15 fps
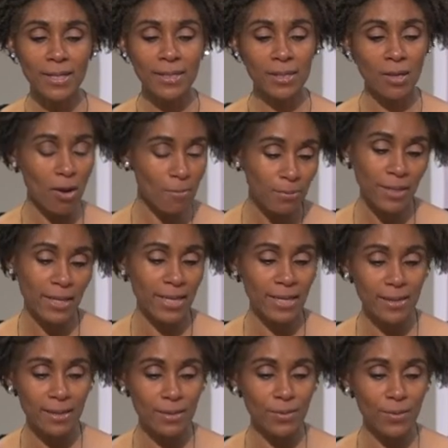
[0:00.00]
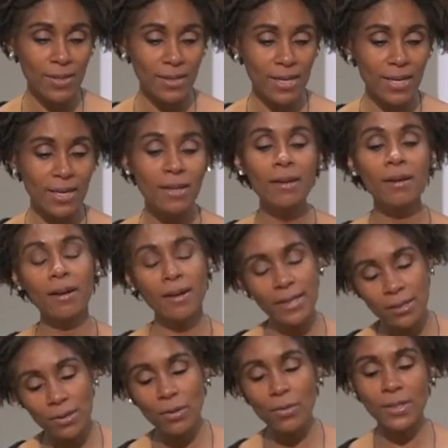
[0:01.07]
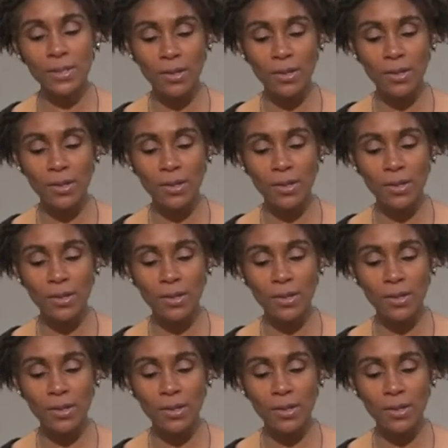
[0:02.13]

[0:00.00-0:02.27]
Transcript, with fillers: as complicated as we think i know it's